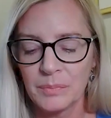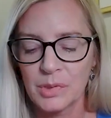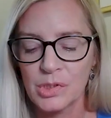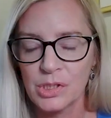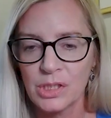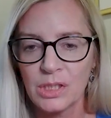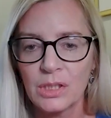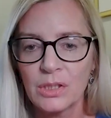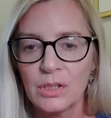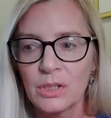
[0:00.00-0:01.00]

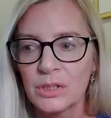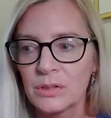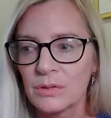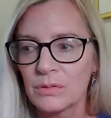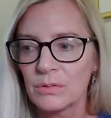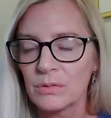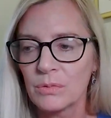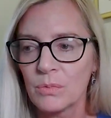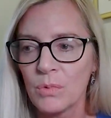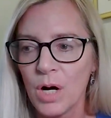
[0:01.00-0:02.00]
She couldn't
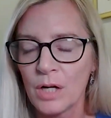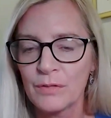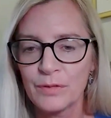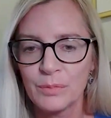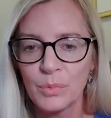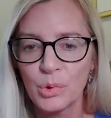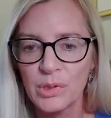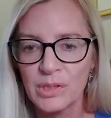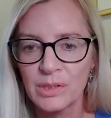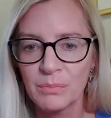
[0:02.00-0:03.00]
walk for
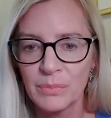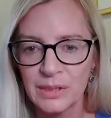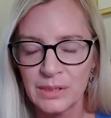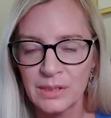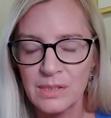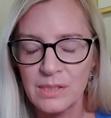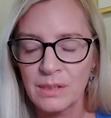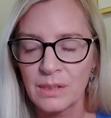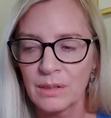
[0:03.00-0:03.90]
more than a minute